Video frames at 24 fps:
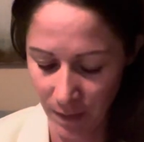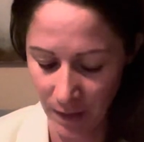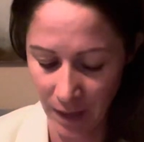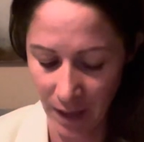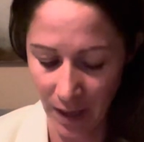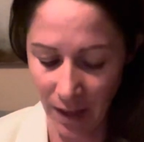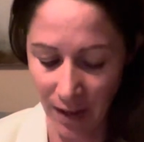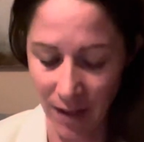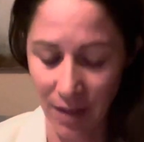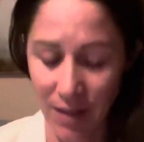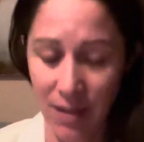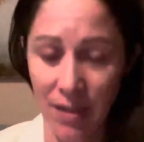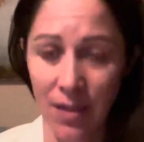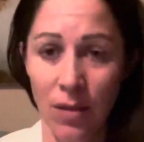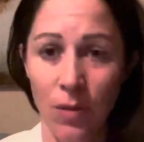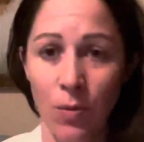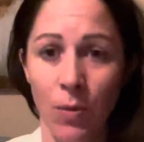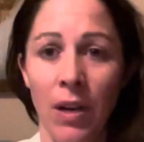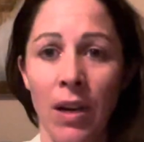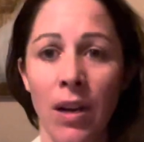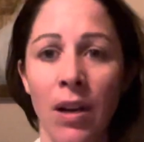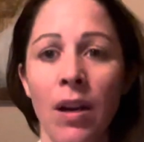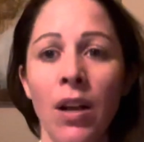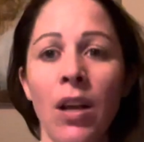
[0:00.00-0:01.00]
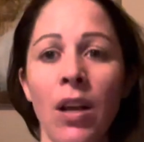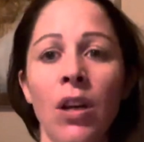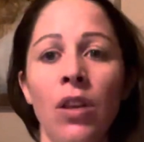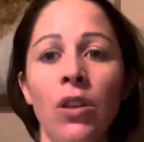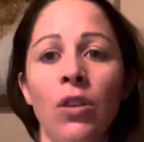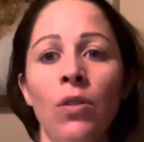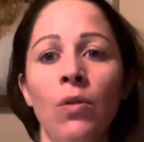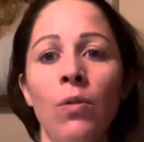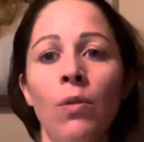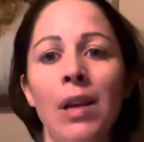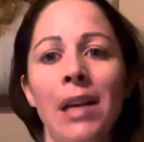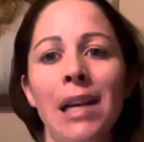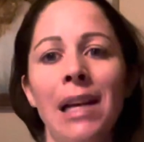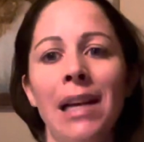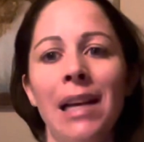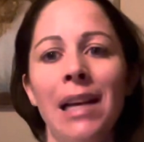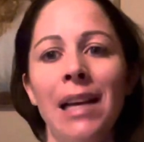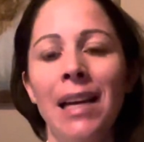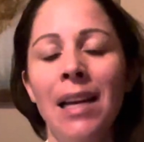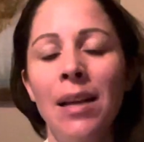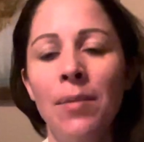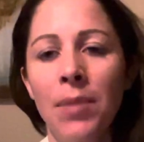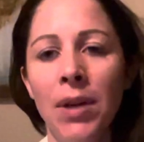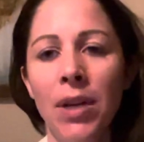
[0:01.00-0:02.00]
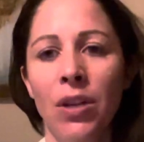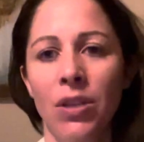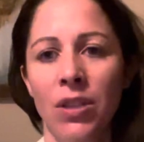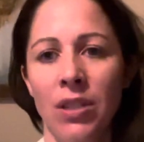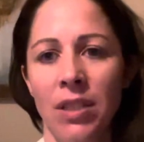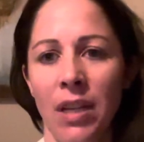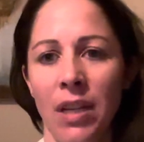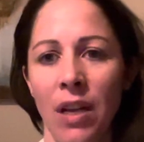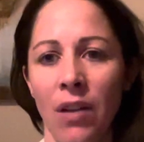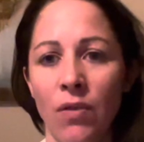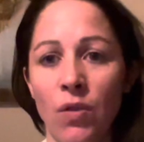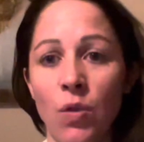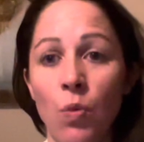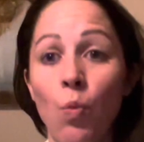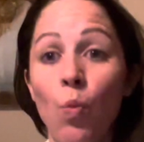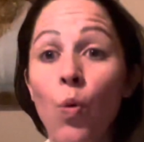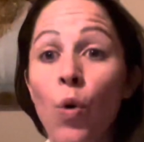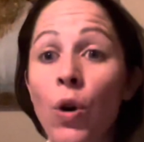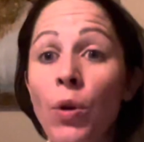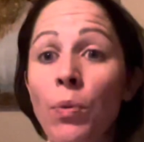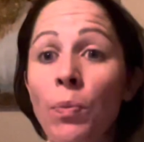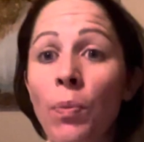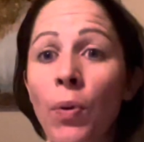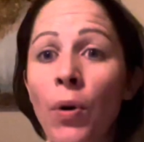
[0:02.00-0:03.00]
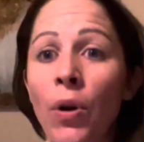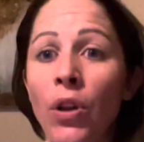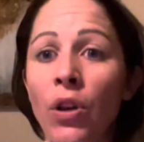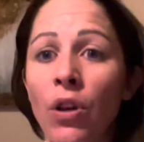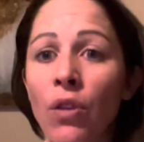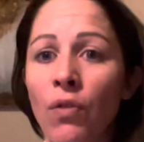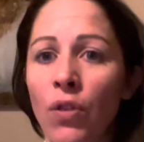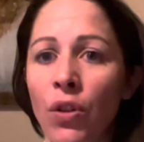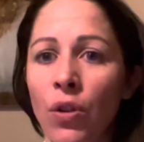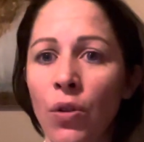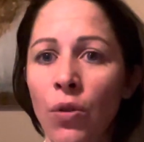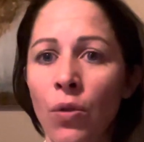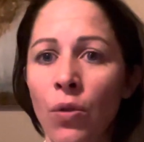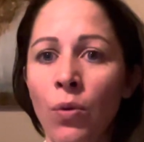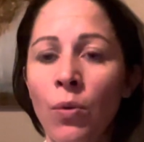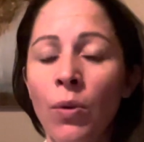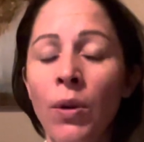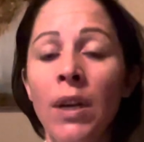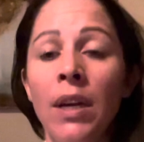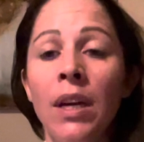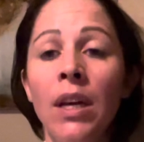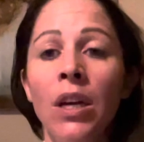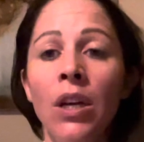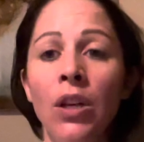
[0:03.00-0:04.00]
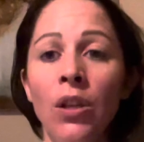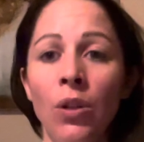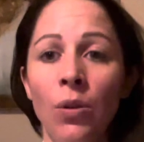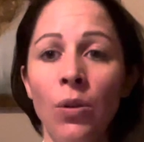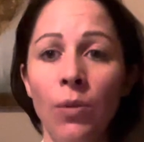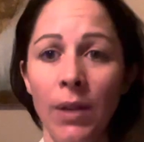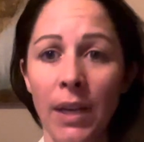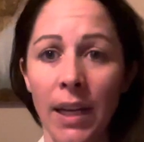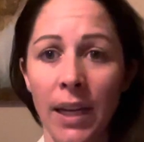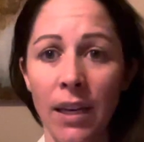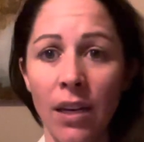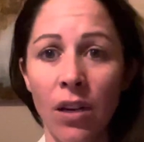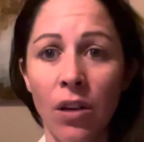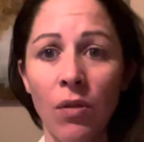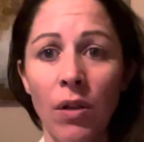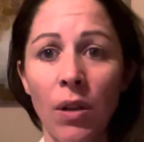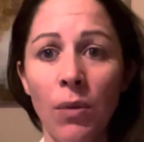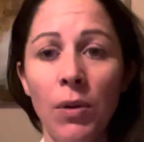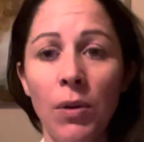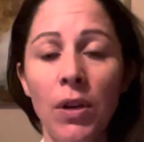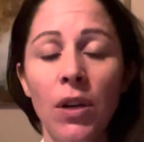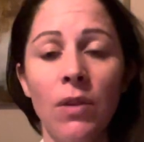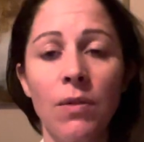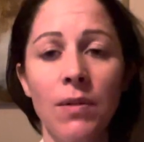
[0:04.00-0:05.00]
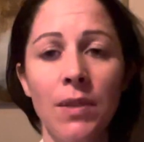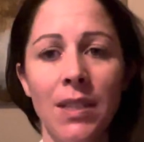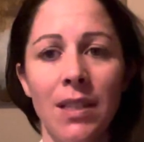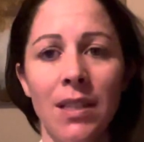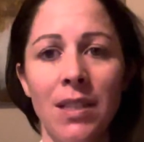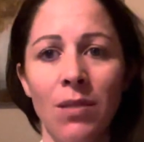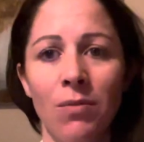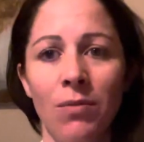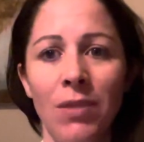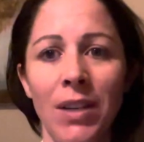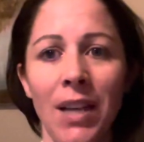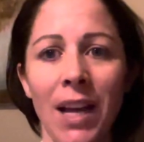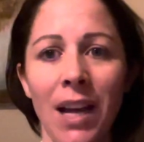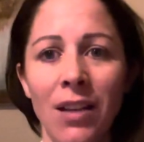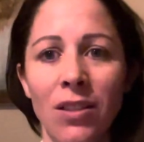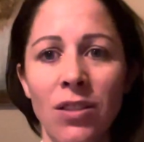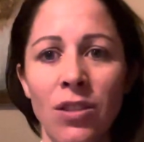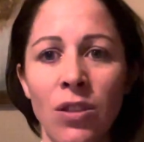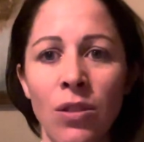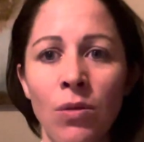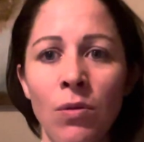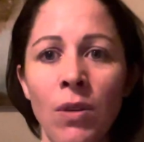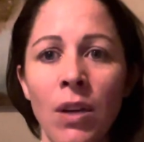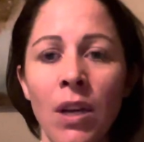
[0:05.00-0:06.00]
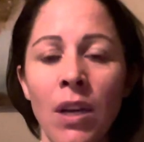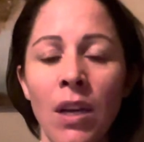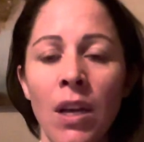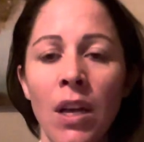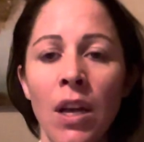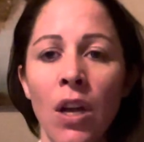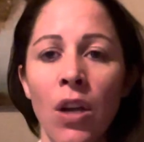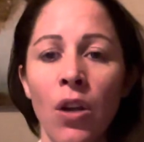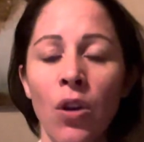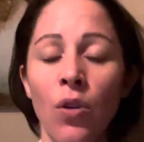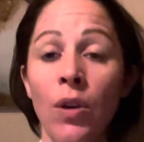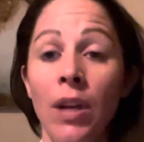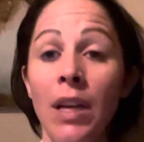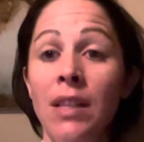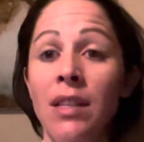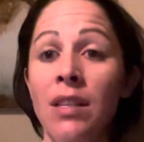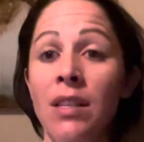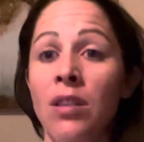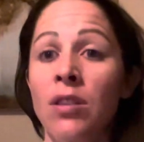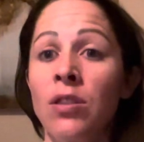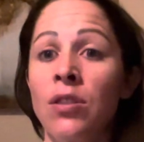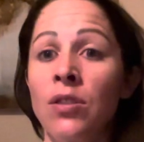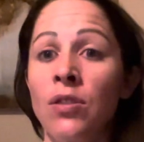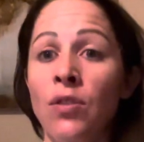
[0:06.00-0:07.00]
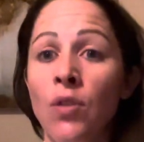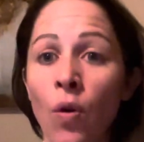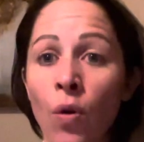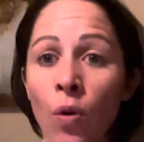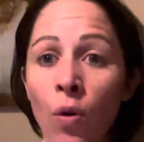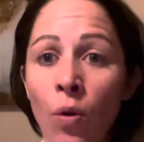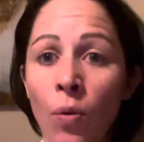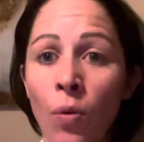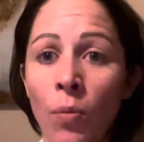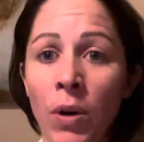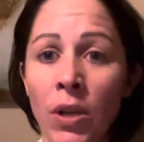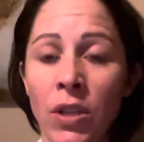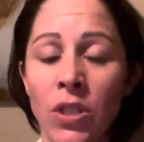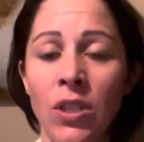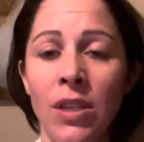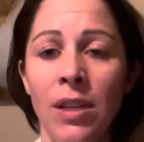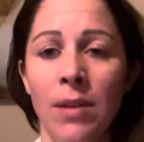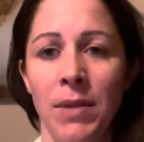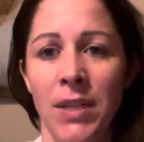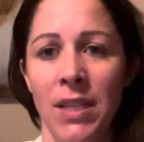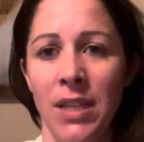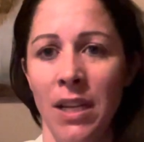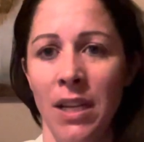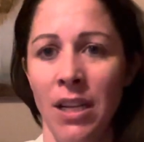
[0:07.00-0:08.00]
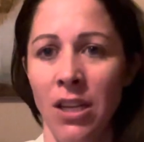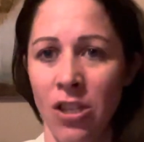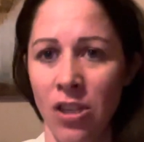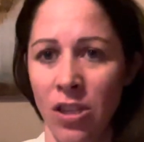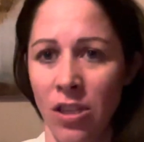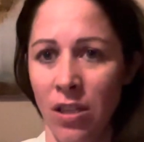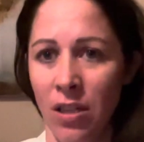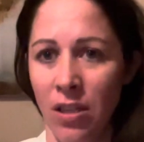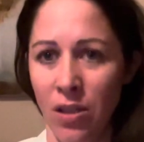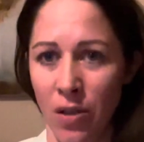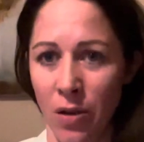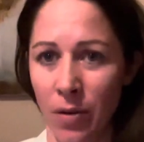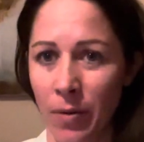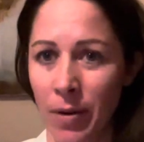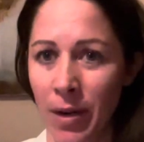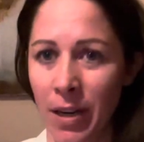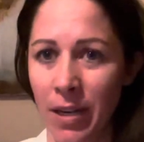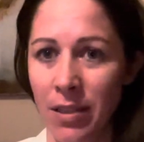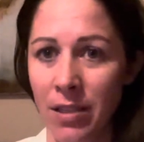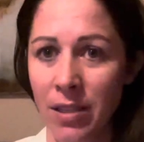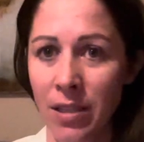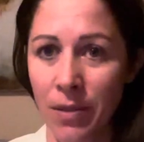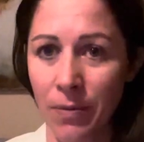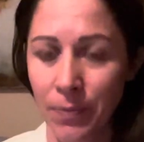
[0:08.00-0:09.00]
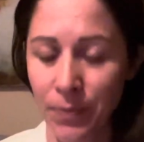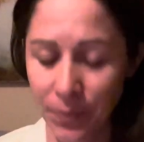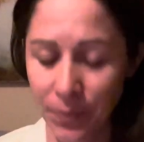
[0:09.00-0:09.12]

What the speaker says: And this is where you really limit yourselves. One point of view you align, agree with, or resist and react to creates so much limitation in your world.